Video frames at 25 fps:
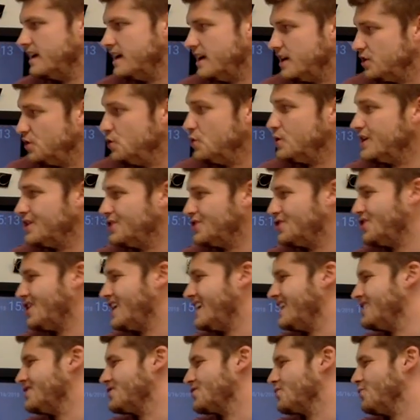you can
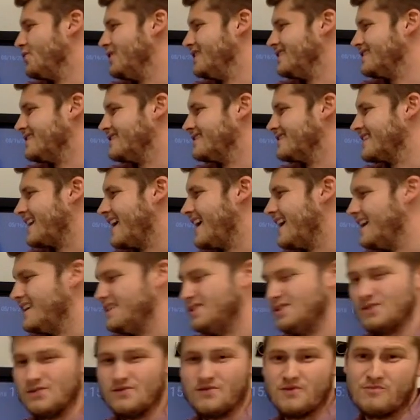change what
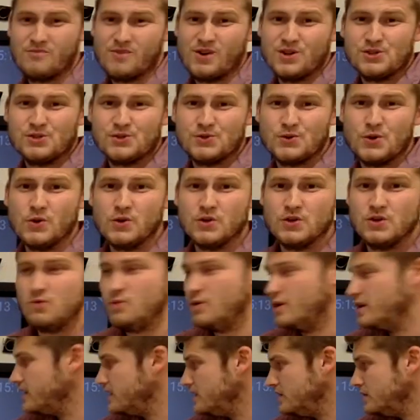size of brushstroke you
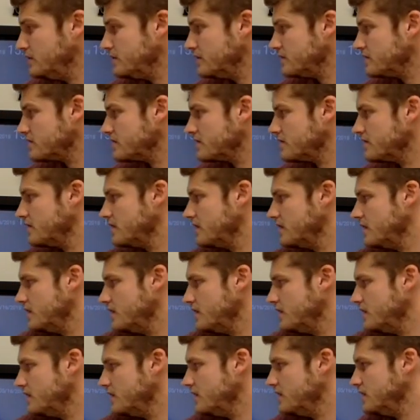want to use.
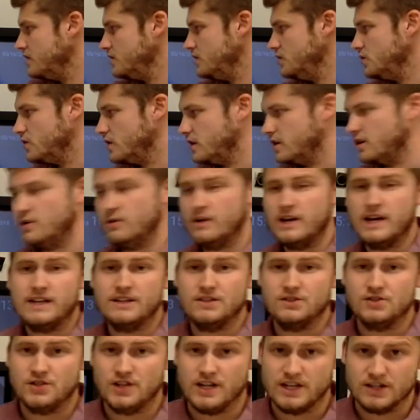You can go ahead and
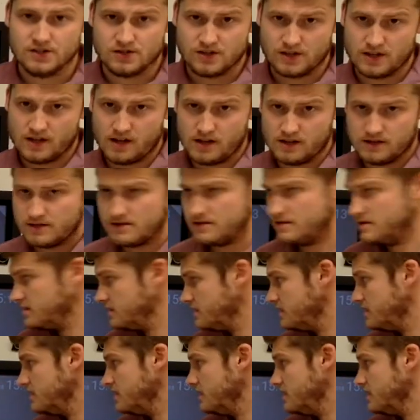change the color.
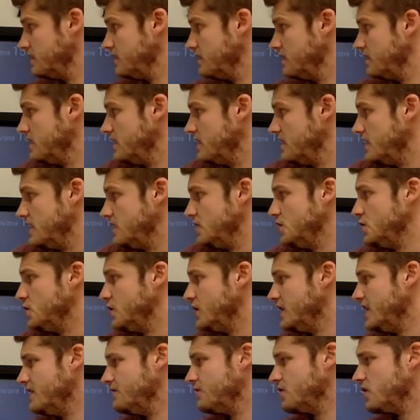And you can
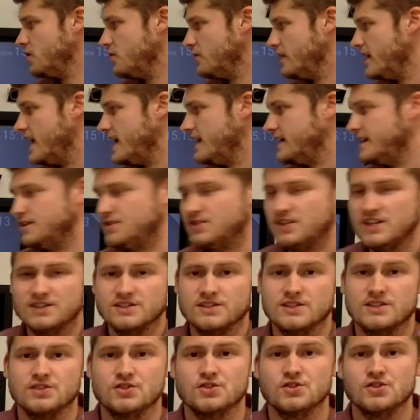even go ahead and change
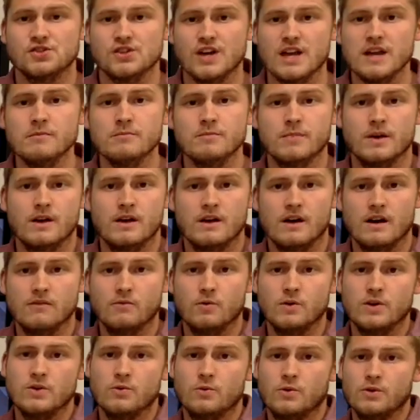the shape of
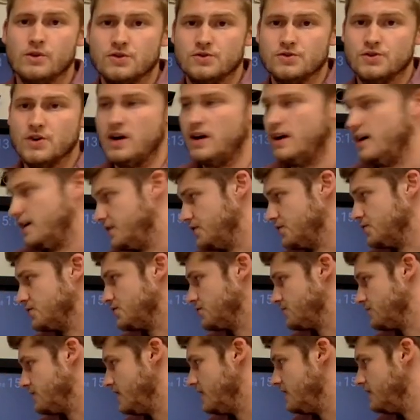what you want to draw on your screen.